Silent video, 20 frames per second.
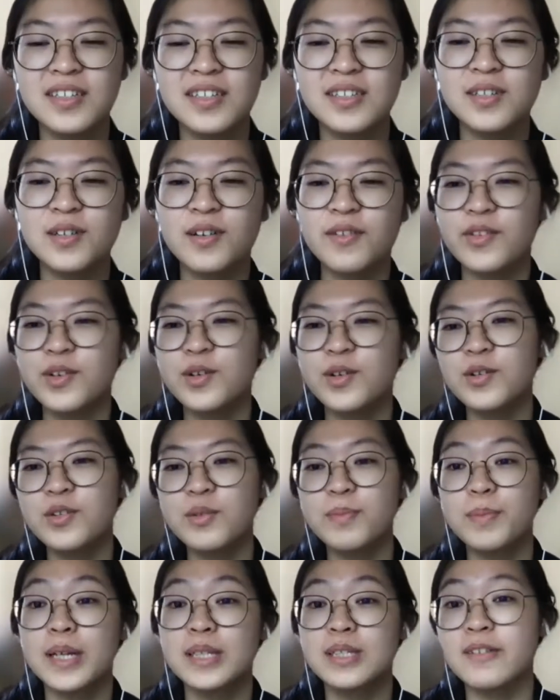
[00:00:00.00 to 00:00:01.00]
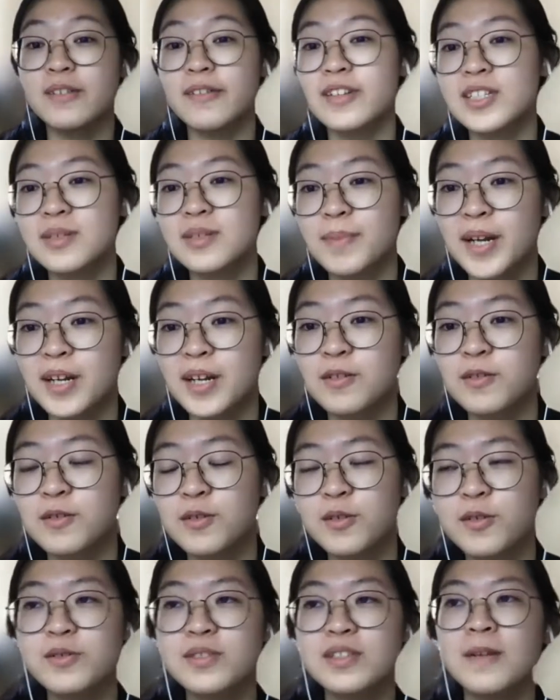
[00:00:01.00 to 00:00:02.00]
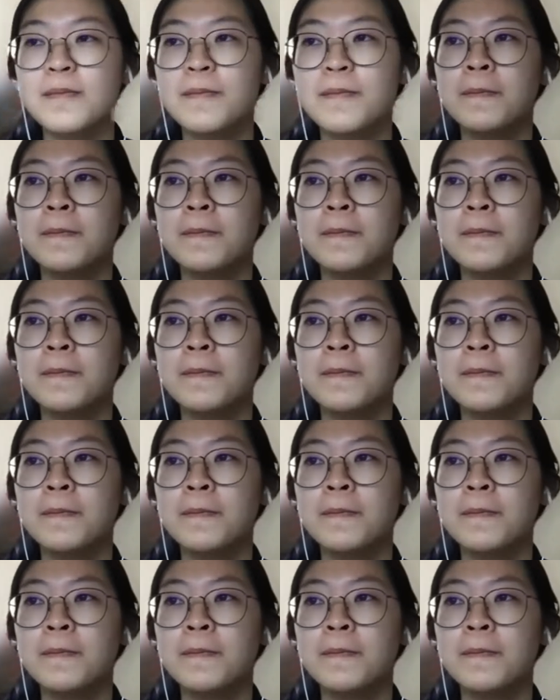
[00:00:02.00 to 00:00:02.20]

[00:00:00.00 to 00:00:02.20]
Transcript: So if you go to Pasir mangroves,